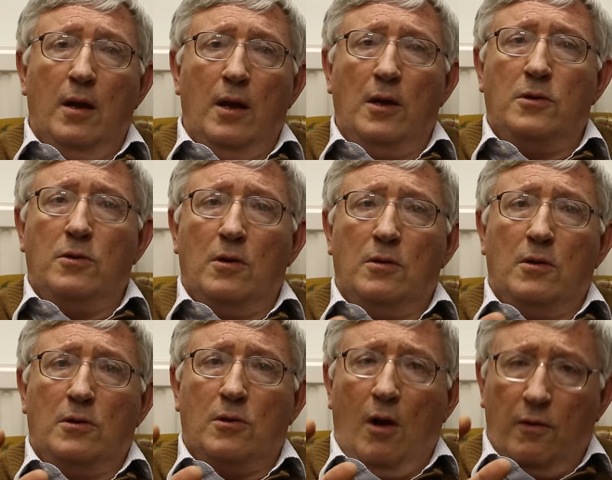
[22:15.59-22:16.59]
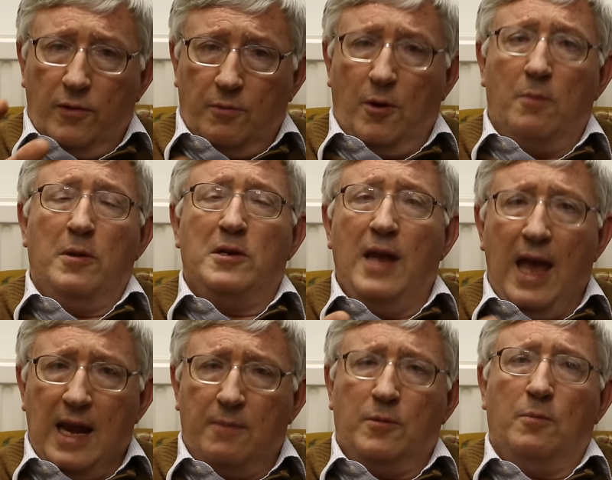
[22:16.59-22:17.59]
is to solve the problem,
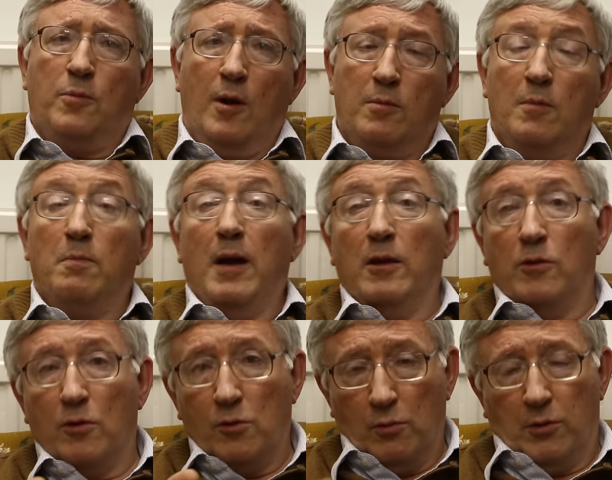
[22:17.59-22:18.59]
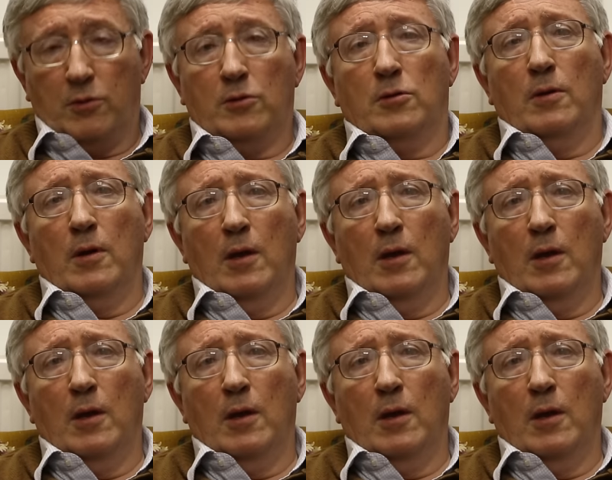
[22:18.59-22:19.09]
tear up the problem by the roots,